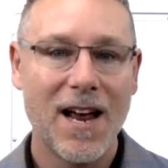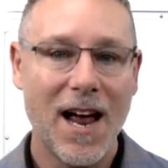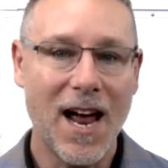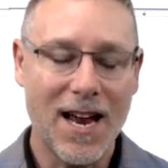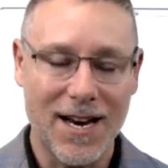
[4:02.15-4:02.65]

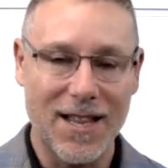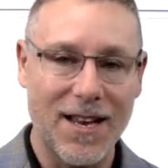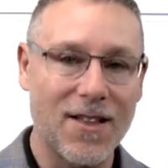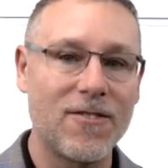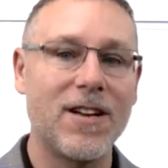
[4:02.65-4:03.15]
And the
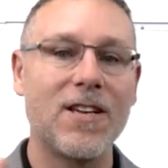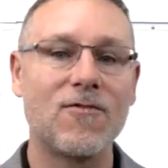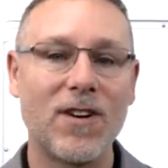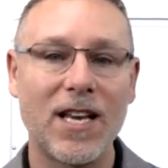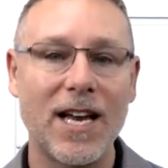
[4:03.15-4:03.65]
other is
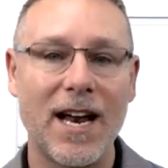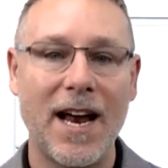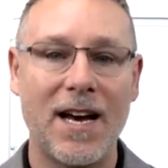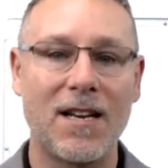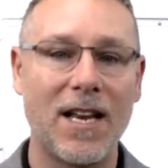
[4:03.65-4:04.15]
really
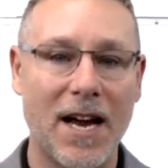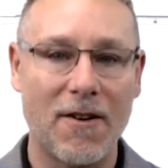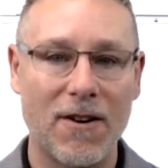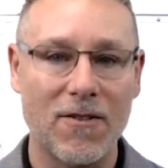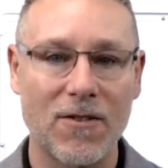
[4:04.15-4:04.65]
handling
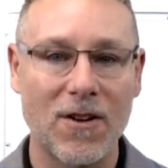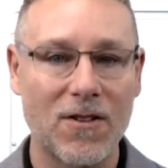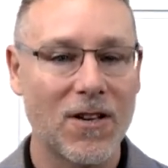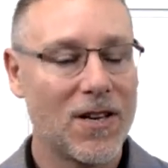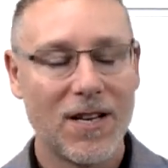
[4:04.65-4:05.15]
errors, because
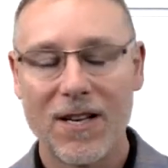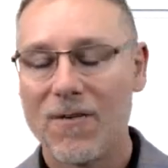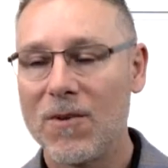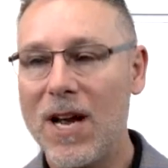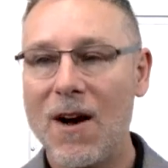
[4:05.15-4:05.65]

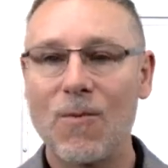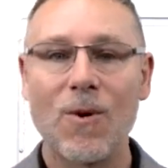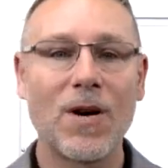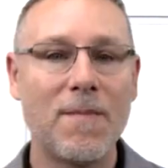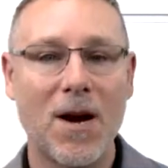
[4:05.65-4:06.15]
we're not
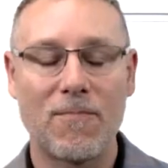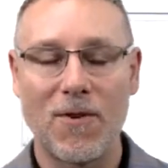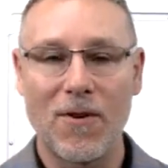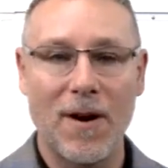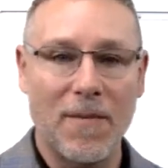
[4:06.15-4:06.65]
worried about a
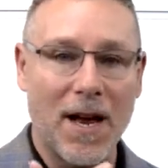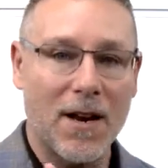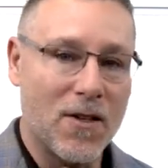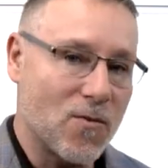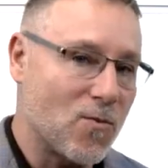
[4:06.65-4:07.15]
program that
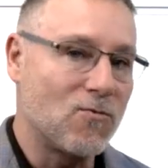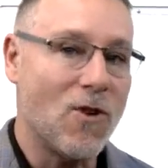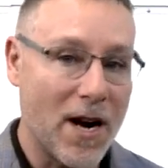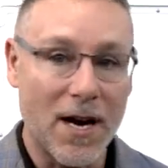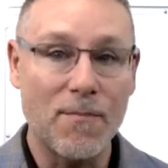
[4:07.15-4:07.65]
is
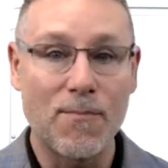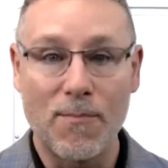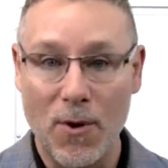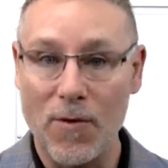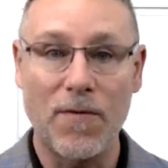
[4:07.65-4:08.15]
running
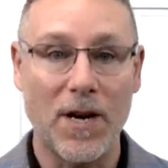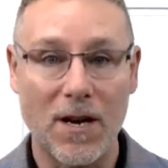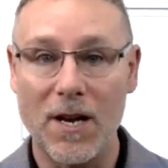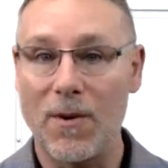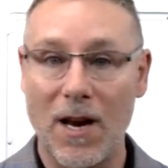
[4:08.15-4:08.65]

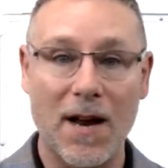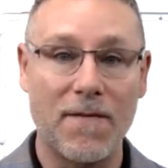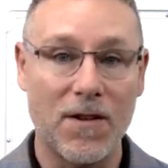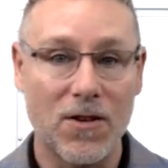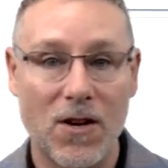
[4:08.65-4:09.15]
perfectly when life
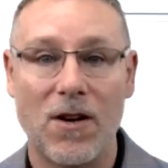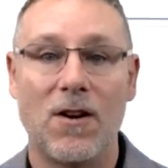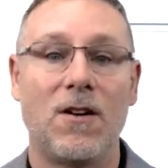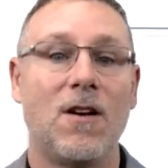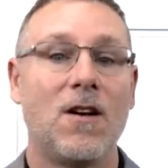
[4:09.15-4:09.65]
is
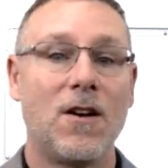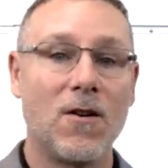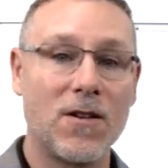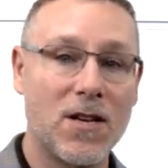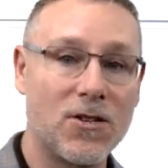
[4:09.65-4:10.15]
good. You know,
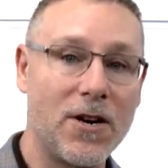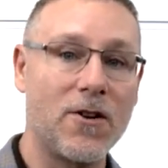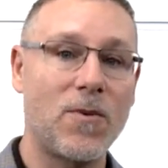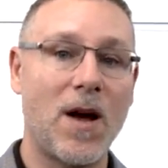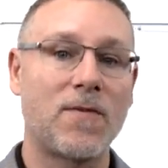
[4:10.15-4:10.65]
as
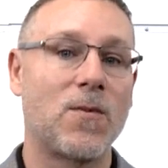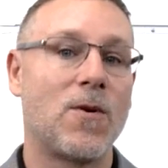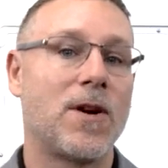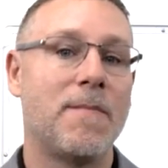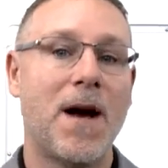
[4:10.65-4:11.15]
engineers, we have to
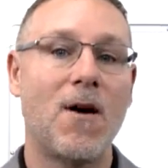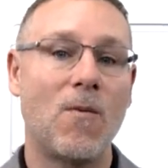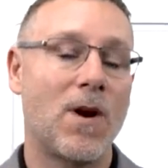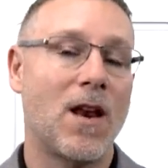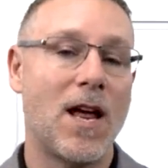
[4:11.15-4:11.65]
worry about
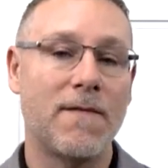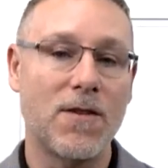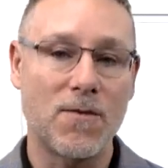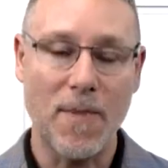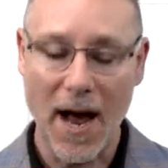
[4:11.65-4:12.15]
when life
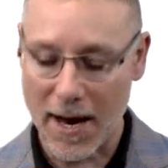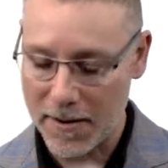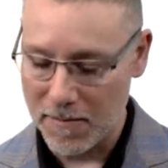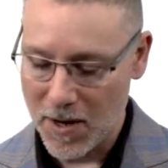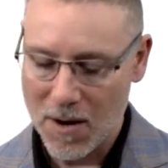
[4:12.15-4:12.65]
is bad.
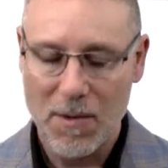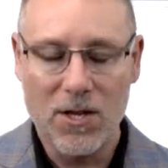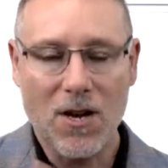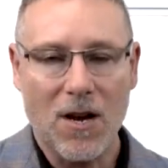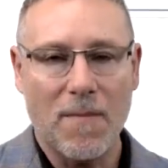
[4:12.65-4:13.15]
But let's
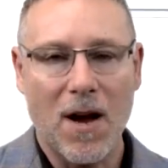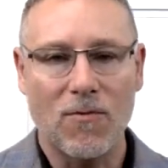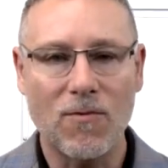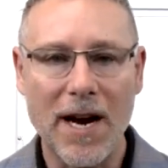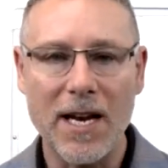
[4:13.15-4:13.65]
talk about
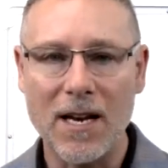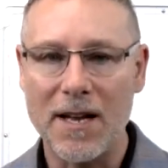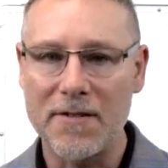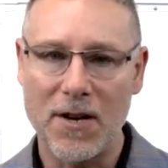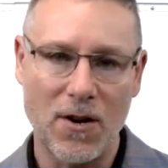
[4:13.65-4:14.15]
writing
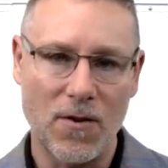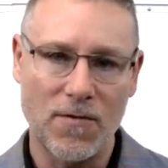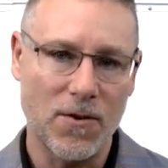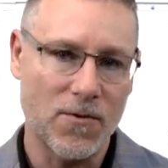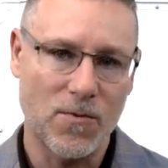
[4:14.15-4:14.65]
less code
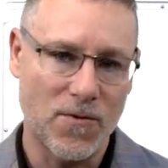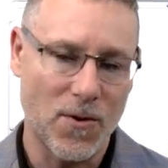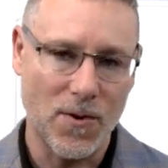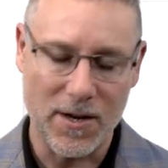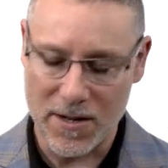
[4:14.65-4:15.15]
for
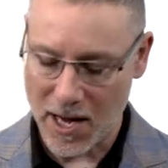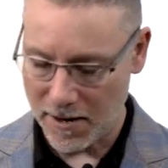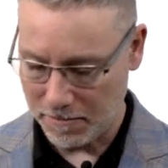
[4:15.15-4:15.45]
1 second.